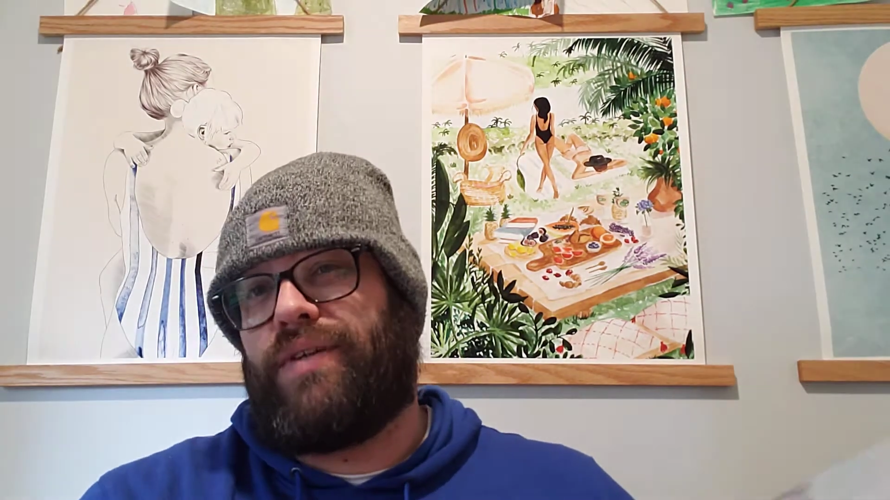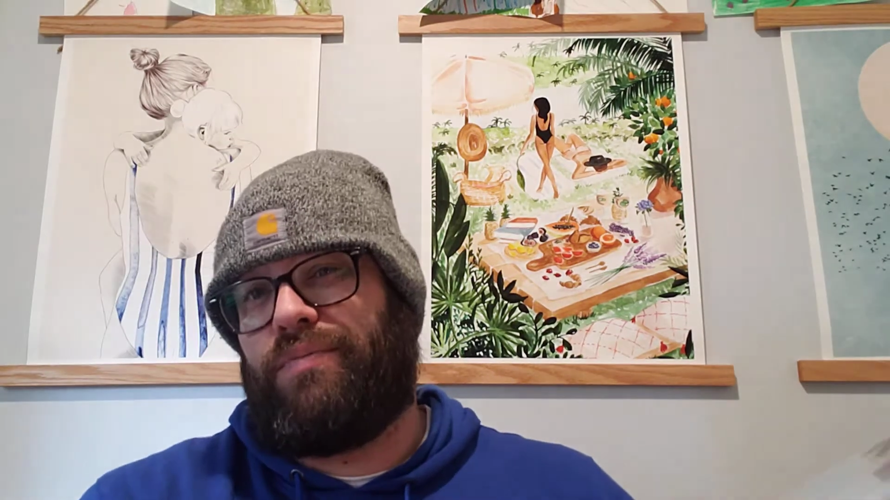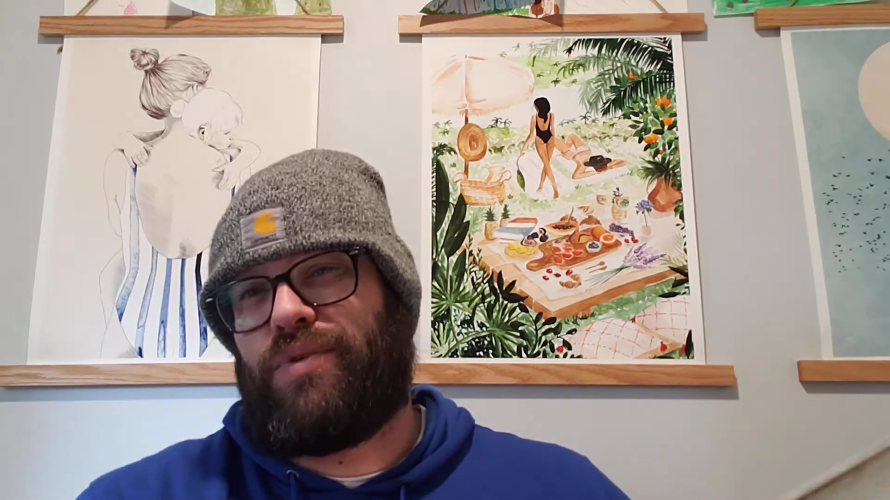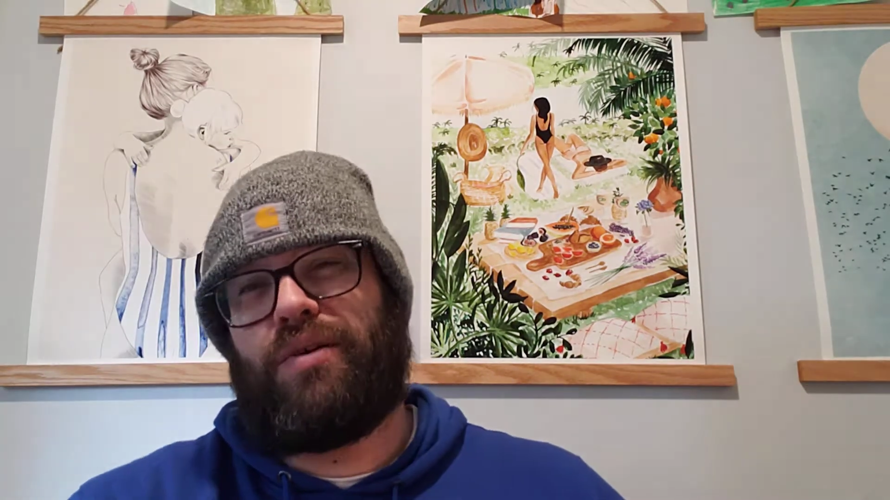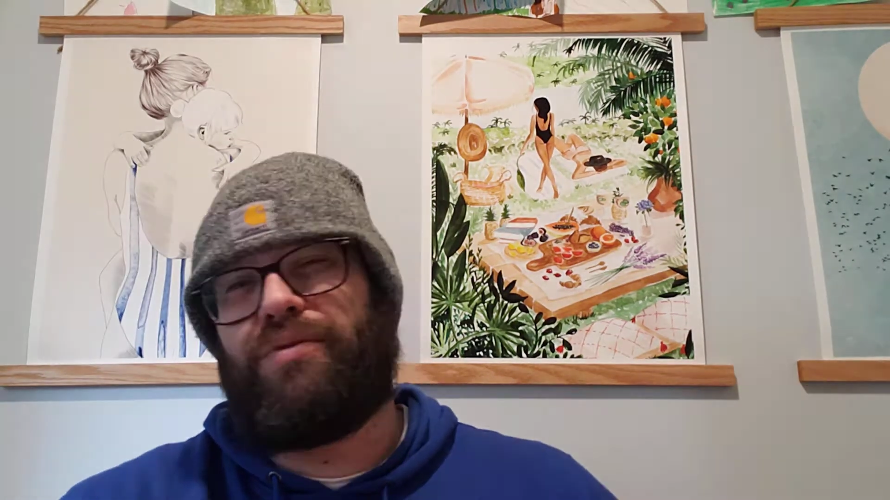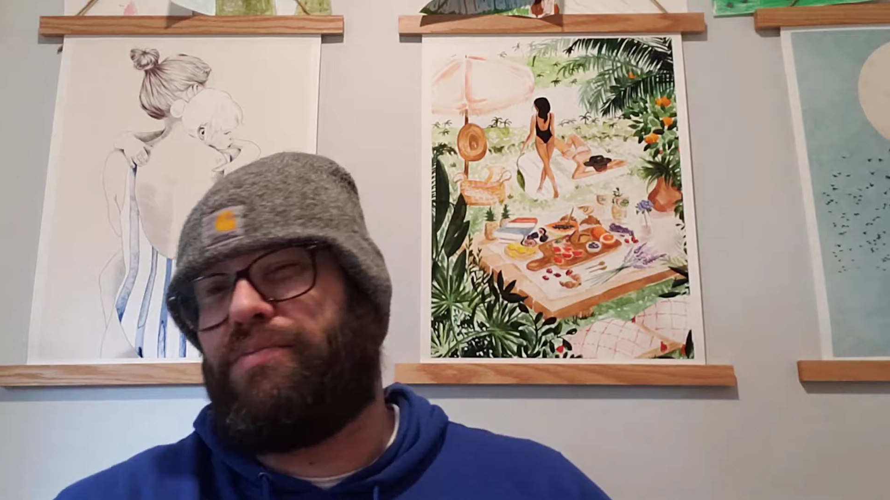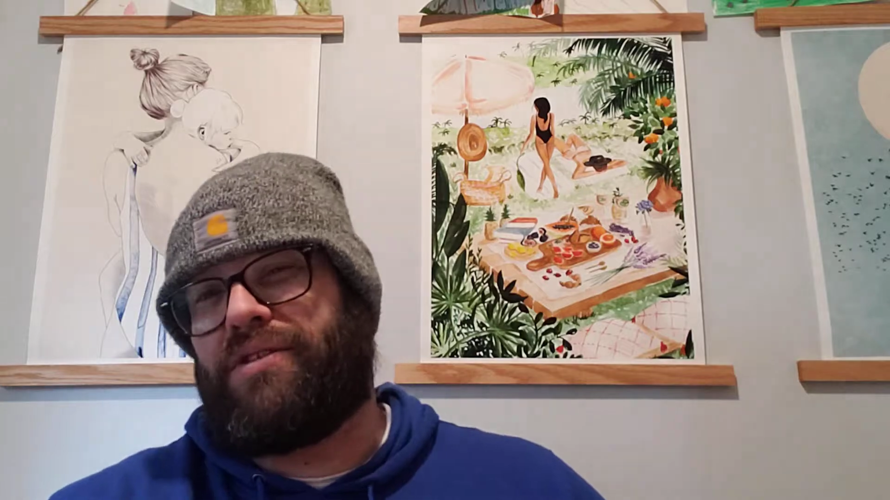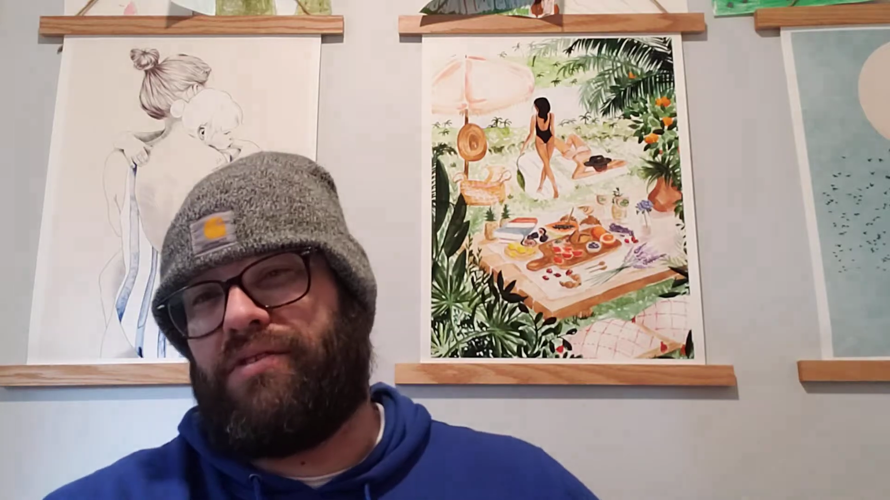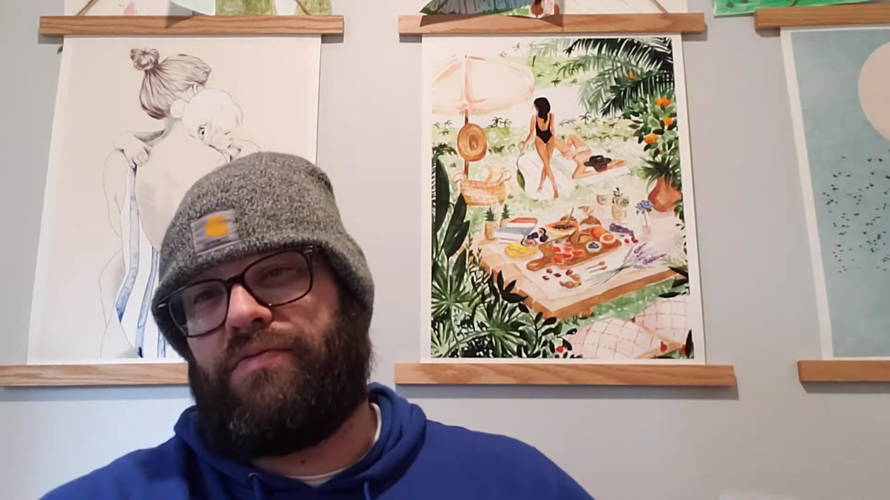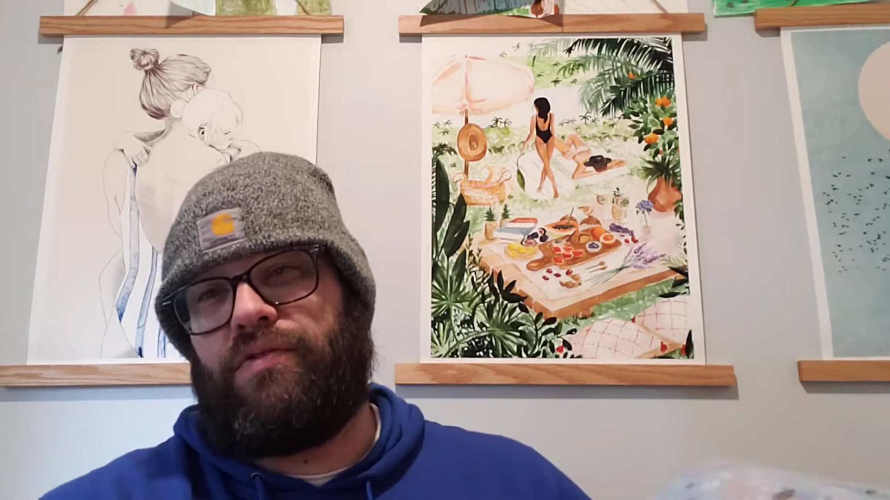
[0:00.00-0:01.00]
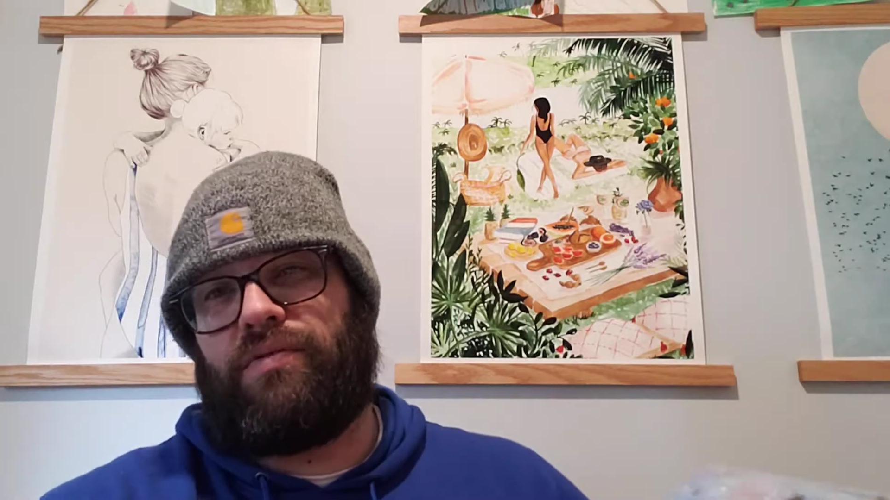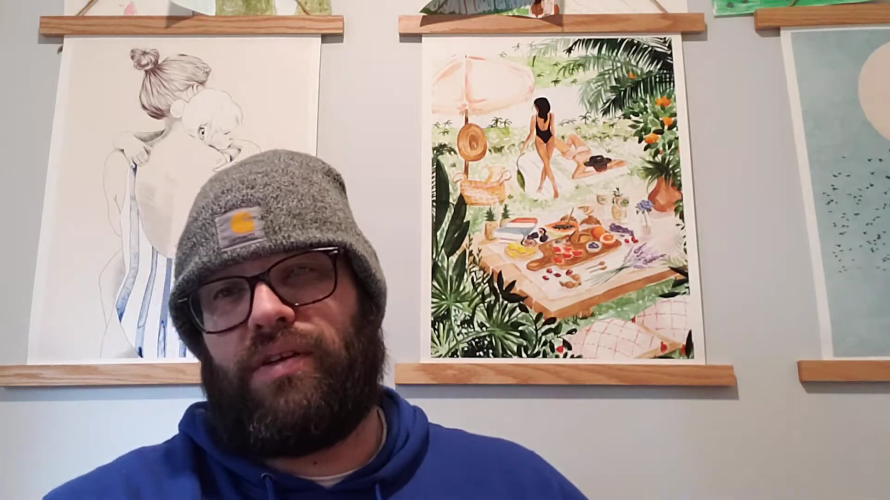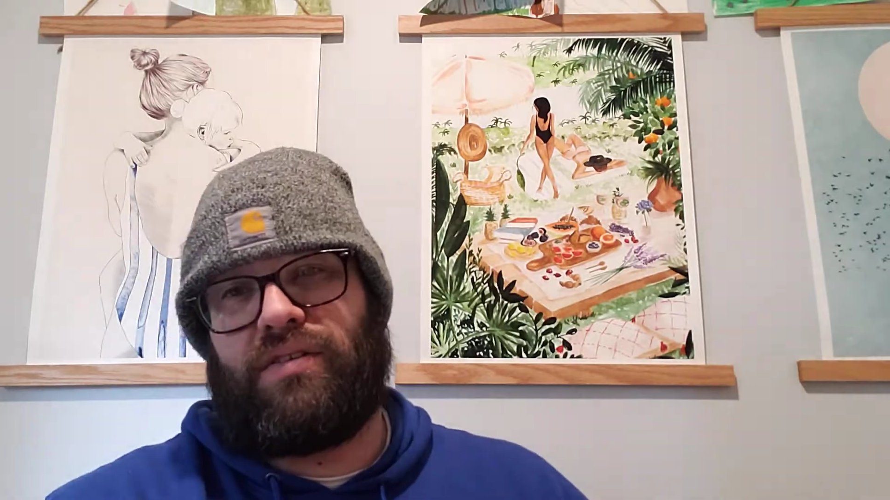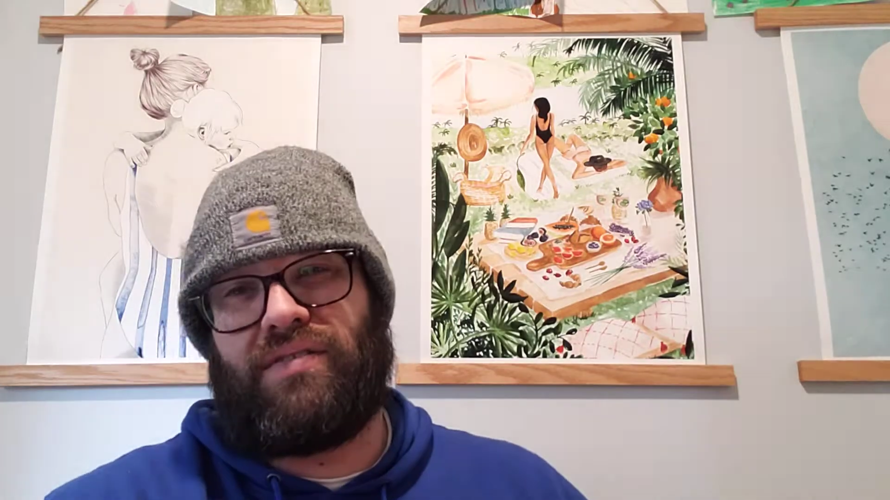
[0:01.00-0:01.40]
I'm only missing a few things